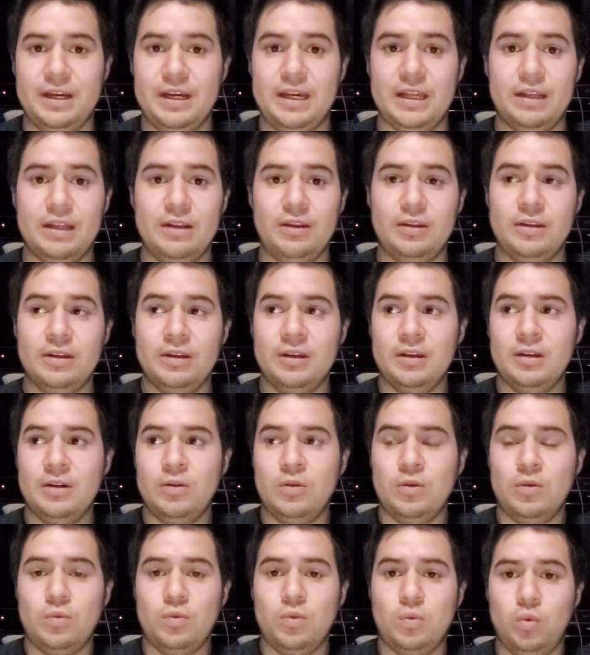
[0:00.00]
And
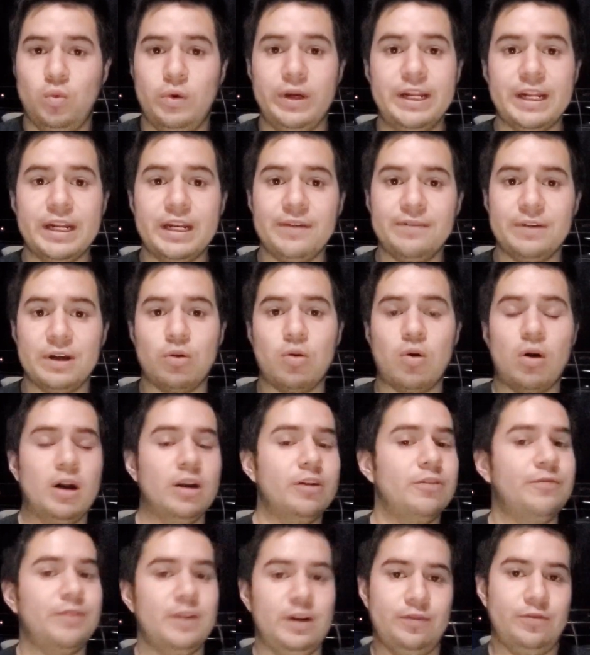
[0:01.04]
we didn't even
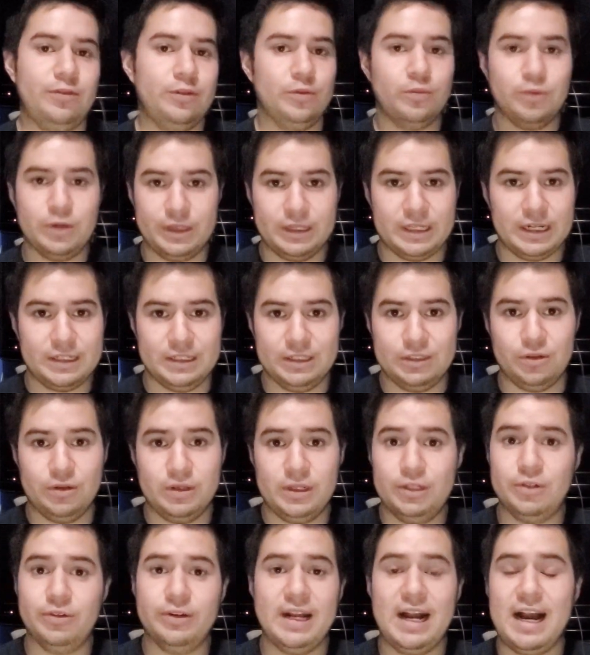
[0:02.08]
qualify for the
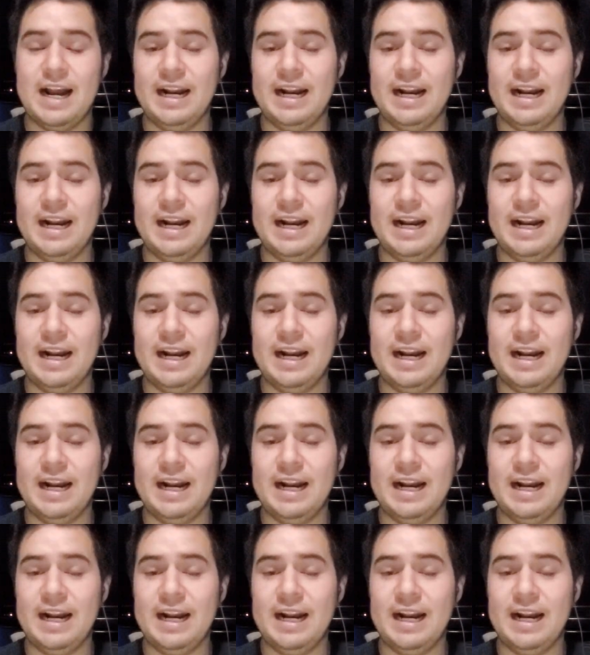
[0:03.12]
1,200.